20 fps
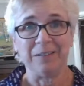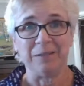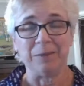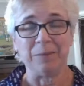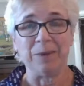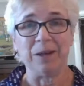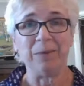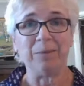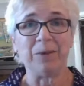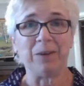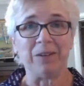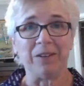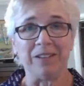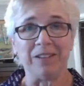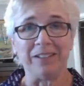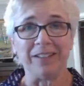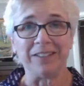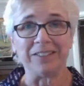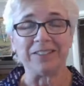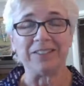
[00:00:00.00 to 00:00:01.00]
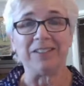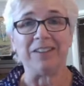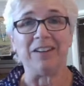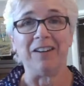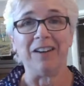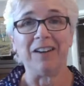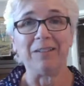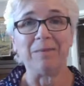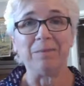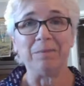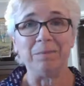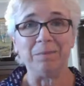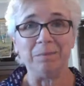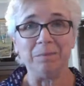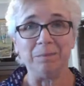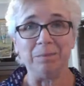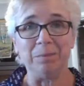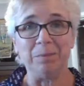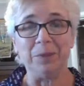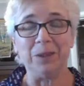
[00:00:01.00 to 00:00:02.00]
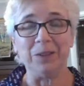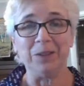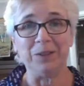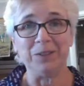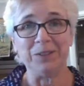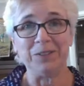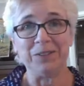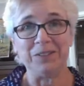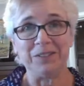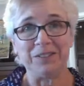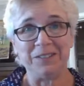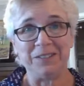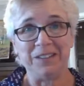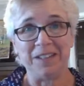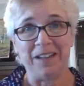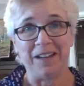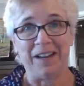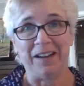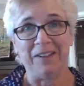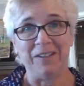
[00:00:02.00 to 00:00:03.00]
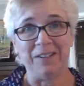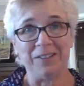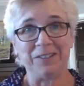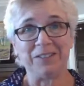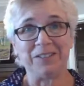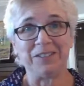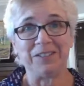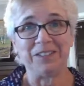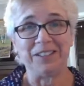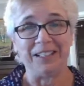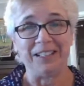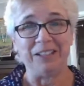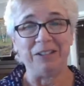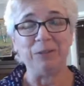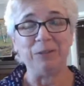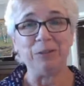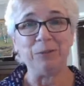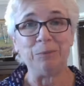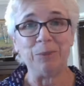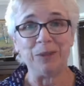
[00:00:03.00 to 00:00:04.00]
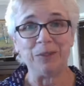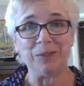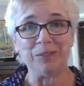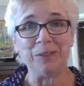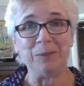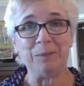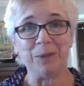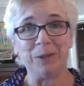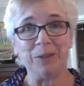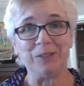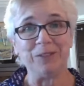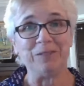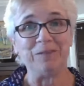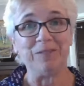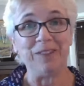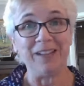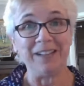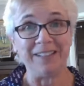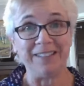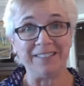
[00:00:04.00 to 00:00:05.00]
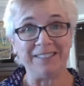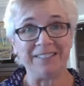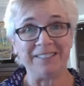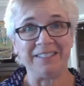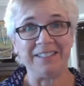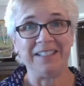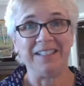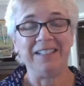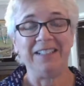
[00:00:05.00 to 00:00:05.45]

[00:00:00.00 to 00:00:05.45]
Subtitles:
Remember, unless God builds the house, he who builds it builds in vain.